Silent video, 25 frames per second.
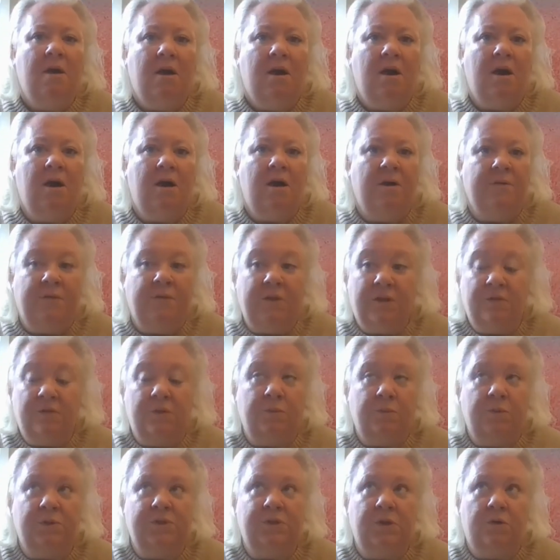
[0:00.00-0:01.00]
that
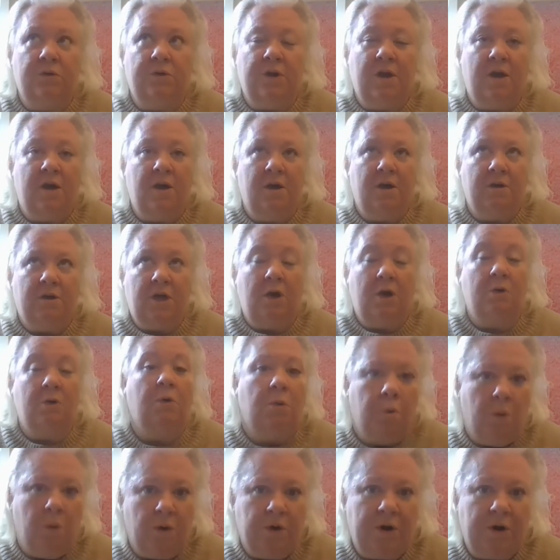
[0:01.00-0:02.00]
was on
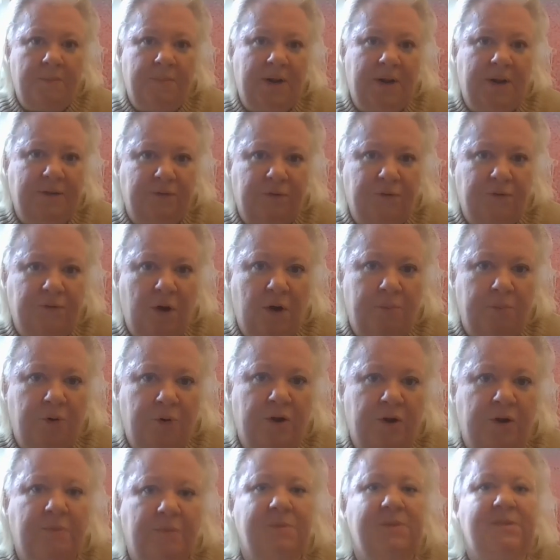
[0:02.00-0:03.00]
cohort 1, I believe, of our
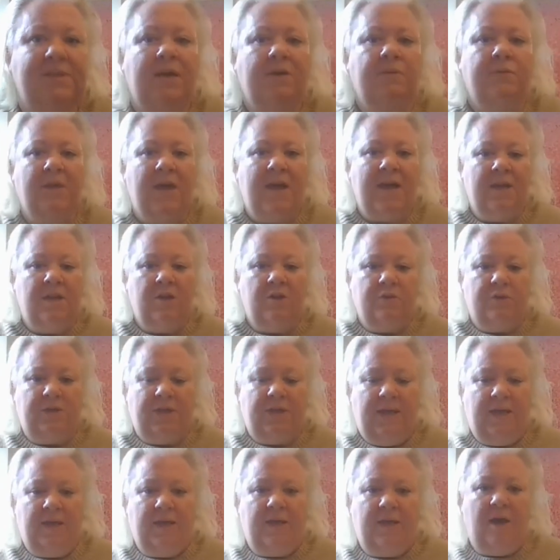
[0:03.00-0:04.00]
program. So they're
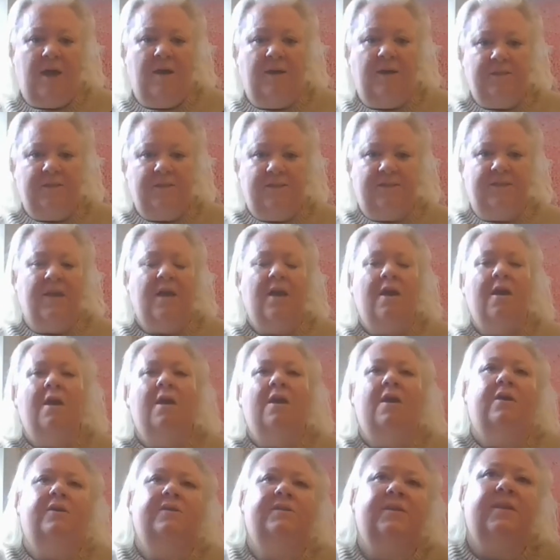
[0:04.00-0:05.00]
looking at,
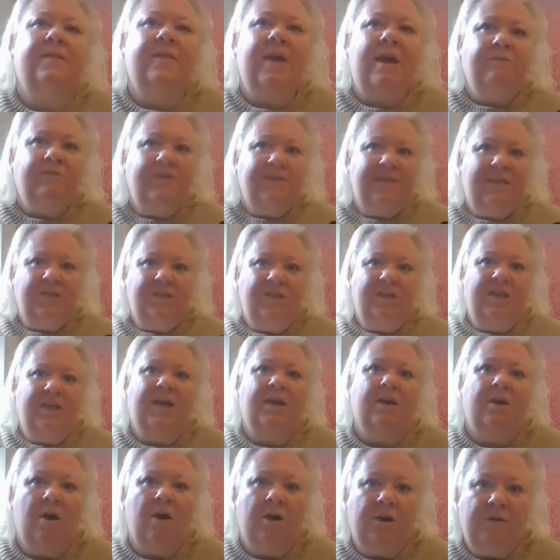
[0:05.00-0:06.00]
so they're essentially
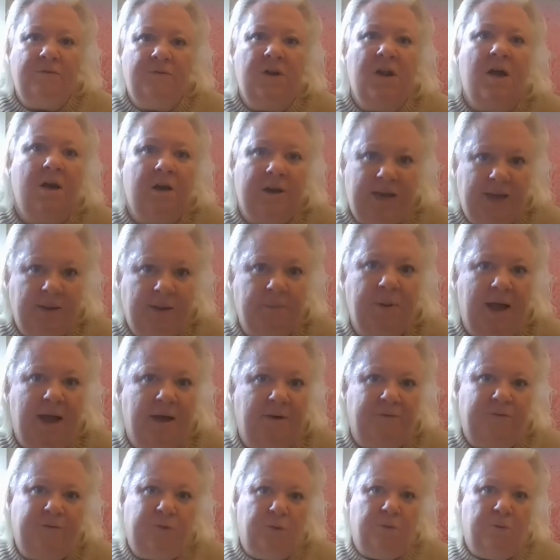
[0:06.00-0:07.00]
a kind of learning
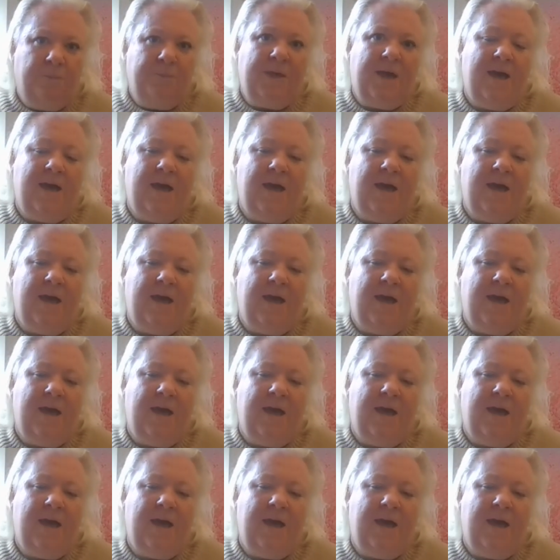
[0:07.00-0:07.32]
platform. They're